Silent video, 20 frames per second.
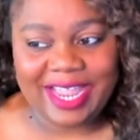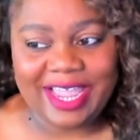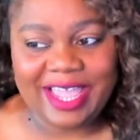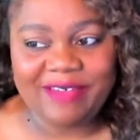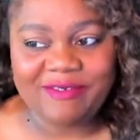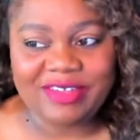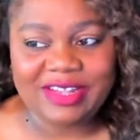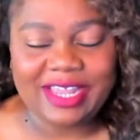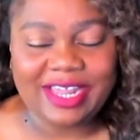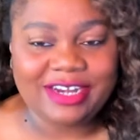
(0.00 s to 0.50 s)

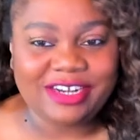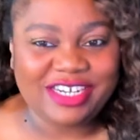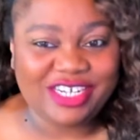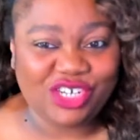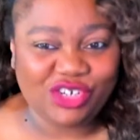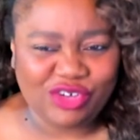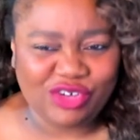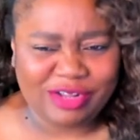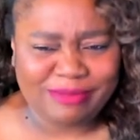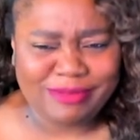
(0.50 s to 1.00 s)
have a lot of
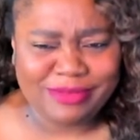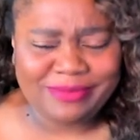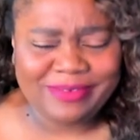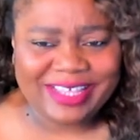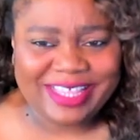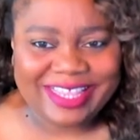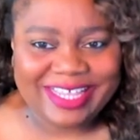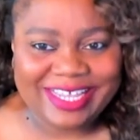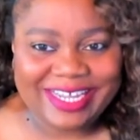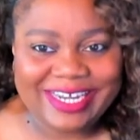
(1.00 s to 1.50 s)
trouble
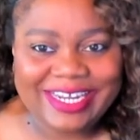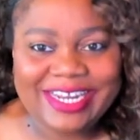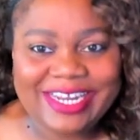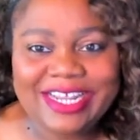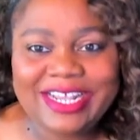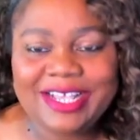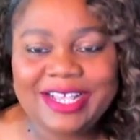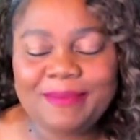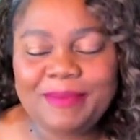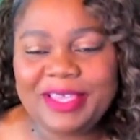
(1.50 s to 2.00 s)
with it,
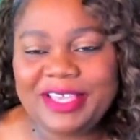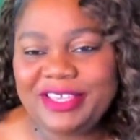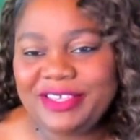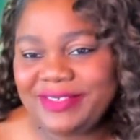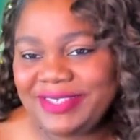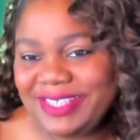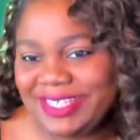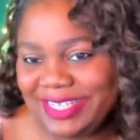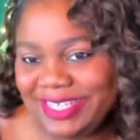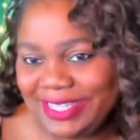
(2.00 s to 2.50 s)
but you'll
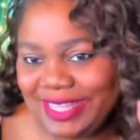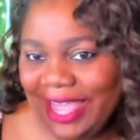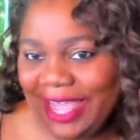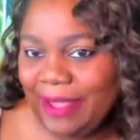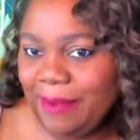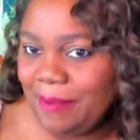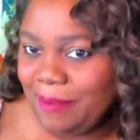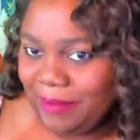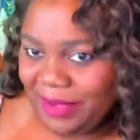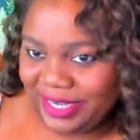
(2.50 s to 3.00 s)
see
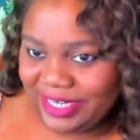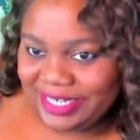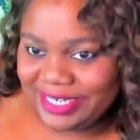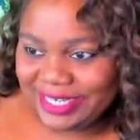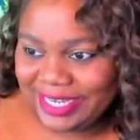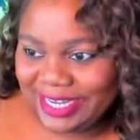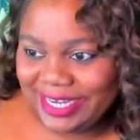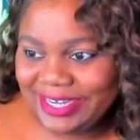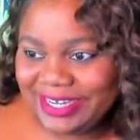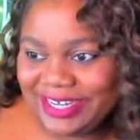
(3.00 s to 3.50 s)
that much
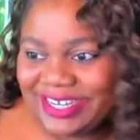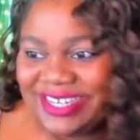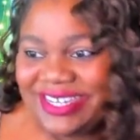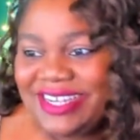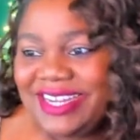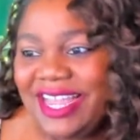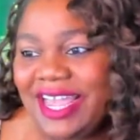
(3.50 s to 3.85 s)
later.